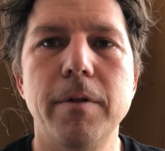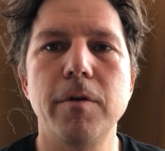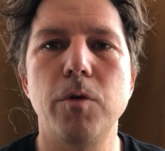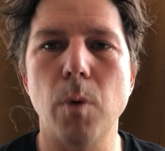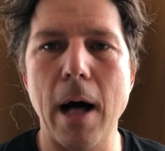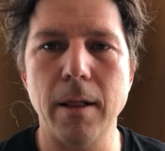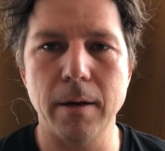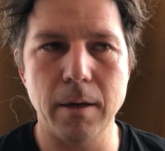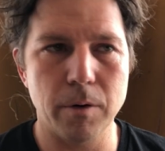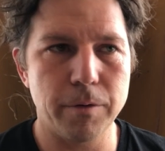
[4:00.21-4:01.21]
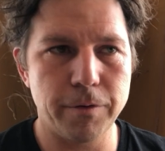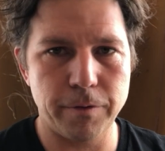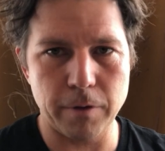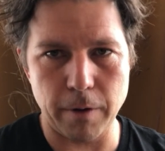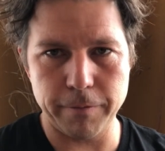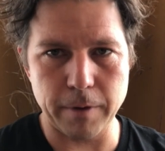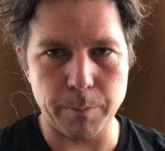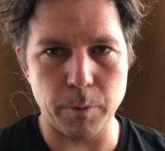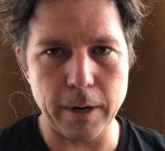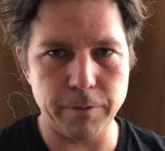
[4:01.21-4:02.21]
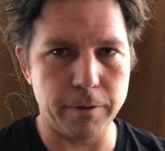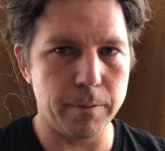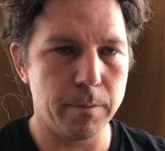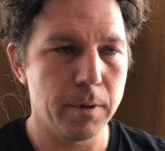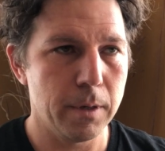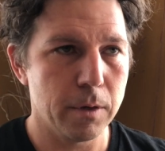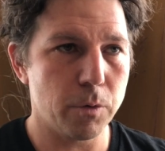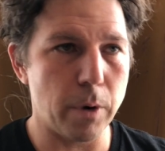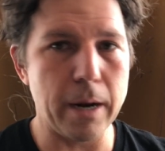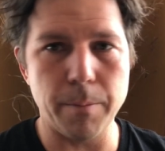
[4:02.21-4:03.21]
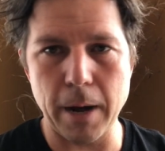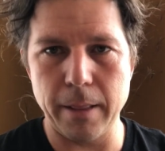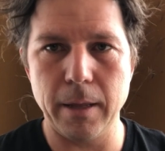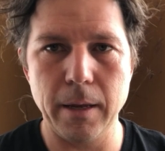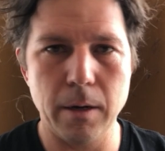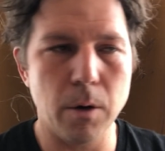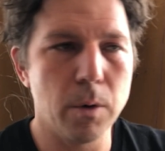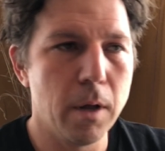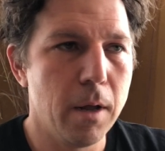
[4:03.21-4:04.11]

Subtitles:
duality or self-separation created by the ego.